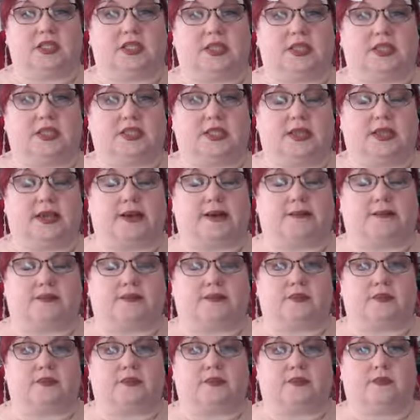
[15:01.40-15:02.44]
is. Um,
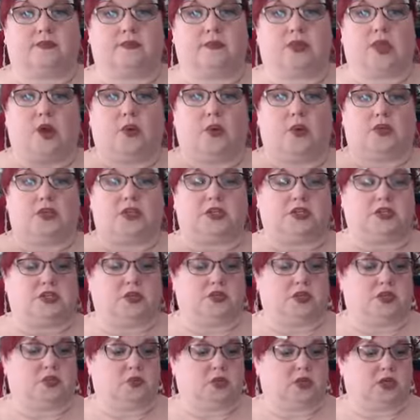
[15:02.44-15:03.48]
I wanted to show
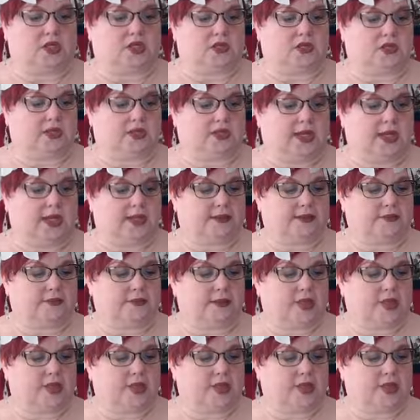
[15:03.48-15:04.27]
you what it looked like.